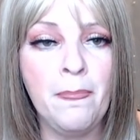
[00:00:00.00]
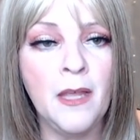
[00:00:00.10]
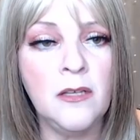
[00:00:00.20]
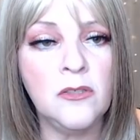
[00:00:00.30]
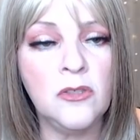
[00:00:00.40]

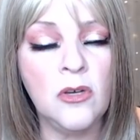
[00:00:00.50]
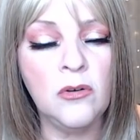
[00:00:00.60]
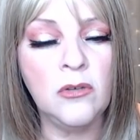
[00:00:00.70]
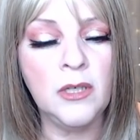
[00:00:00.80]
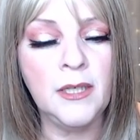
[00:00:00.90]

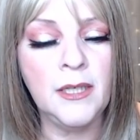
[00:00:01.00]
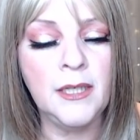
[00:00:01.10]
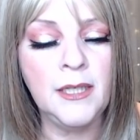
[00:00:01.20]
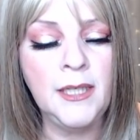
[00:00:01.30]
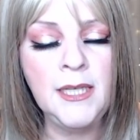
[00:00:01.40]
So
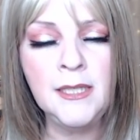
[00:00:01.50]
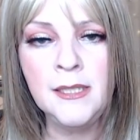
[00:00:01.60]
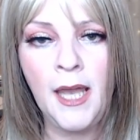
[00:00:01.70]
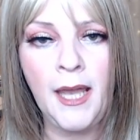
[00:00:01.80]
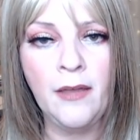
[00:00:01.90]
he's
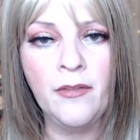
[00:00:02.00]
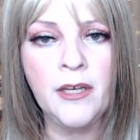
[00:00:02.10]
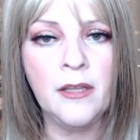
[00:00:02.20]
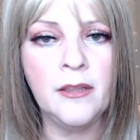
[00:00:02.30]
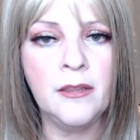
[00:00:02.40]
saying
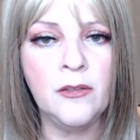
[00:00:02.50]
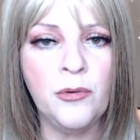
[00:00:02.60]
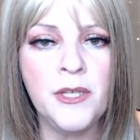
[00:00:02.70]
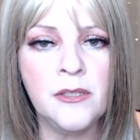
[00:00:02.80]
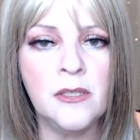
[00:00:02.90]
that
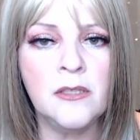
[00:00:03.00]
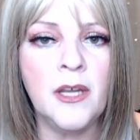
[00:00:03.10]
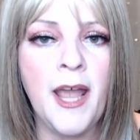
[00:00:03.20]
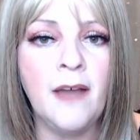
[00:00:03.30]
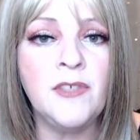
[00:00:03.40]
Chris is going
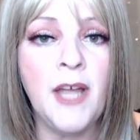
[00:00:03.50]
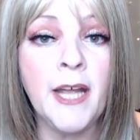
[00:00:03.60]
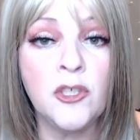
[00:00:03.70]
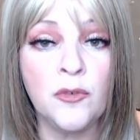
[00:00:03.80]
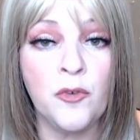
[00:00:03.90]
to have to
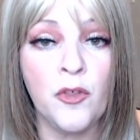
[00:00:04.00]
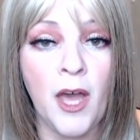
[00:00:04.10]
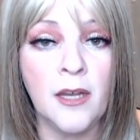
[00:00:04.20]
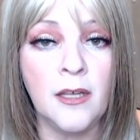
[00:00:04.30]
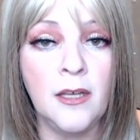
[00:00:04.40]
answer for
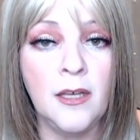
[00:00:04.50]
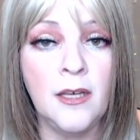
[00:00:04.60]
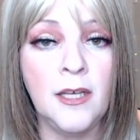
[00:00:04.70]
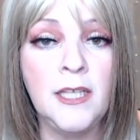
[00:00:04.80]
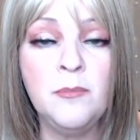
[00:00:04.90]
that.
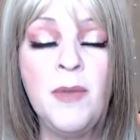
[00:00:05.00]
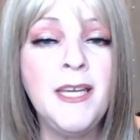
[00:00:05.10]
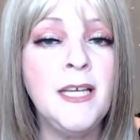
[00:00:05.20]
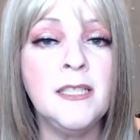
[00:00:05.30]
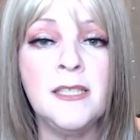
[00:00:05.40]
He's
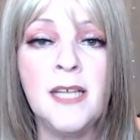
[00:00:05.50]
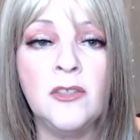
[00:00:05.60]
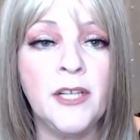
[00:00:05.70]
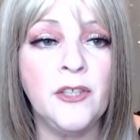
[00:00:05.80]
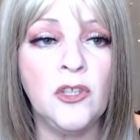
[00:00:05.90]
making it sound
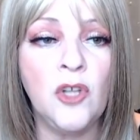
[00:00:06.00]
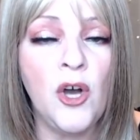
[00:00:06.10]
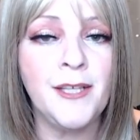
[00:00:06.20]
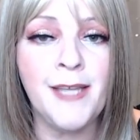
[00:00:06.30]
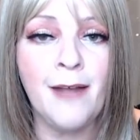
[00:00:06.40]
like the law
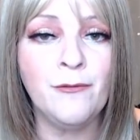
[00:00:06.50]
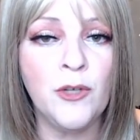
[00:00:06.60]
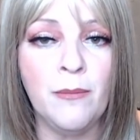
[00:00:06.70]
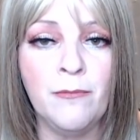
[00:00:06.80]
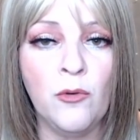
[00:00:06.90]
is after
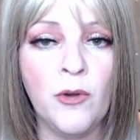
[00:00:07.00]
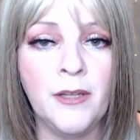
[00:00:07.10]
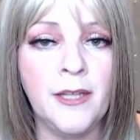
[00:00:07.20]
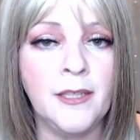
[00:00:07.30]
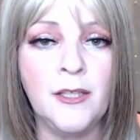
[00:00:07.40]
him for it, and
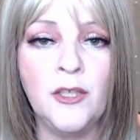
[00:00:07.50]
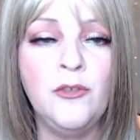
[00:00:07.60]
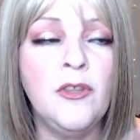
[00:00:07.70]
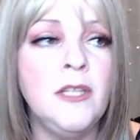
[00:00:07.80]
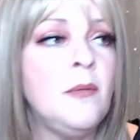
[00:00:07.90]
like that you'd
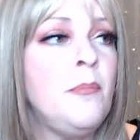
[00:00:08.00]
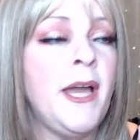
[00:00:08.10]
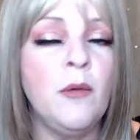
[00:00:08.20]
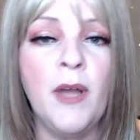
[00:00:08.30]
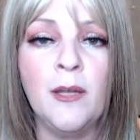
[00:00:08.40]
think the
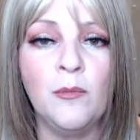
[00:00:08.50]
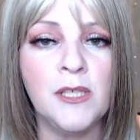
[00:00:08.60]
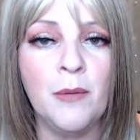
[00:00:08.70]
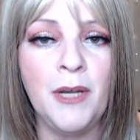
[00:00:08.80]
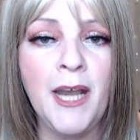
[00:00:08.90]
paddy wagon was
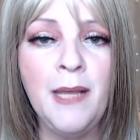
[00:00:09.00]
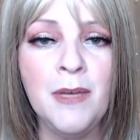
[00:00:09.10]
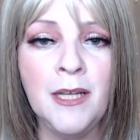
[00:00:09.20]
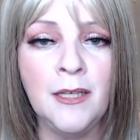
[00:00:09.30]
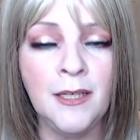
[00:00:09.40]
coming any
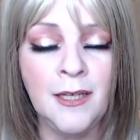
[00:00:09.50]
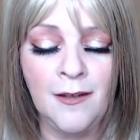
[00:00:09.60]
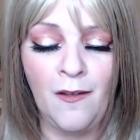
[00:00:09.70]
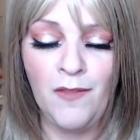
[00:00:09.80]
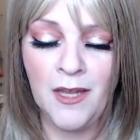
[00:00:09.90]
minute,
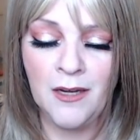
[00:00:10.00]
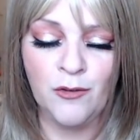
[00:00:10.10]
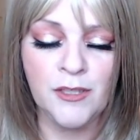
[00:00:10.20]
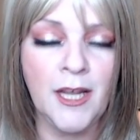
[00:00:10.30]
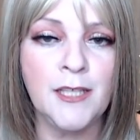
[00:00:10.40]
and that
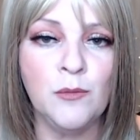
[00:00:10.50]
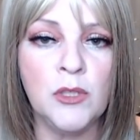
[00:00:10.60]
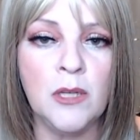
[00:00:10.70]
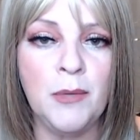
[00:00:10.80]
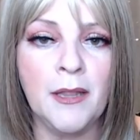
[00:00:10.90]
Chris Hansen was
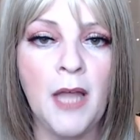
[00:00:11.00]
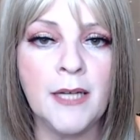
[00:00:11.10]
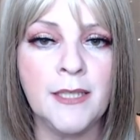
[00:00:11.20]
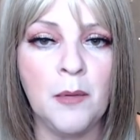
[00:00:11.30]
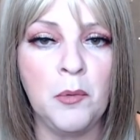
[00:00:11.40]
going to be
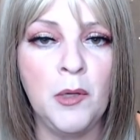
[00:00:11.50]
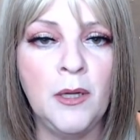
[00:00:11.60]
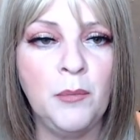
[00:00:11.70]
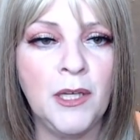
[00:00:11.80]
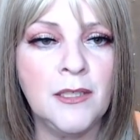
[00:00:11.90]
locked up
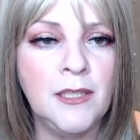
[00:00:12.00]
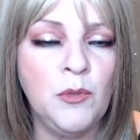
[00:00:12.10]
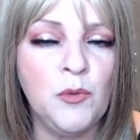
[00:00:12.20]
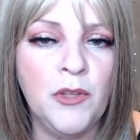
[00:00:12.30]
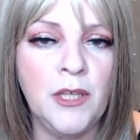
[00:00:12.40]
because he
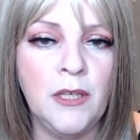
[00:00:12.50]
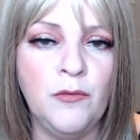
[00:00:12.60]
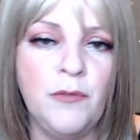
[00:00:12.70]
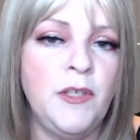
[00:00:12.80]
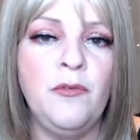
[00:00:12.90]
was within
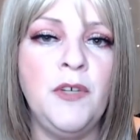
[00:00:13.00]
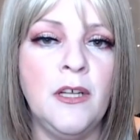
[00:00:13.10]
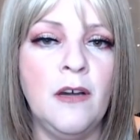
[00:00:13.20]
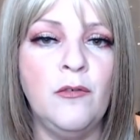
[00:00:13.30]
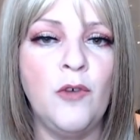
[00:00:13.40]
50 feet
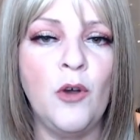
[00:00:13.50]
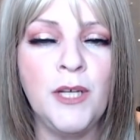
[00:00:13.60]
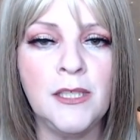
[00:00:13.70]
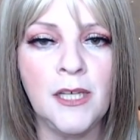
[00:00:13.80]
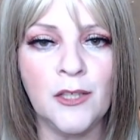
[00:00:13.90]
of
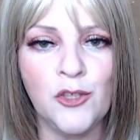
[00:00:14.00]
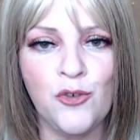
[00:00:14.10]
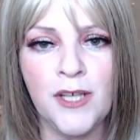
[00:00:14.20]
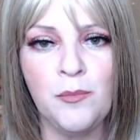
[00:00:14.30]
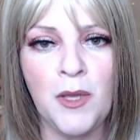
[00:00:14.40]
Onision's
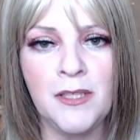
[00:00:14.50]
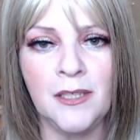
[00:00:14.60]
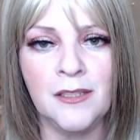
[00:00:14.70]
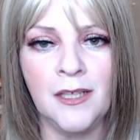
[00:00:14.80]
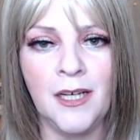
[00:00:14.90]
trespassing
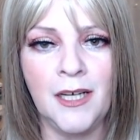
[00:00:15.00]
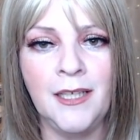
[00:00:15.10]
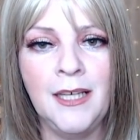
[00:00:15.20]
sign,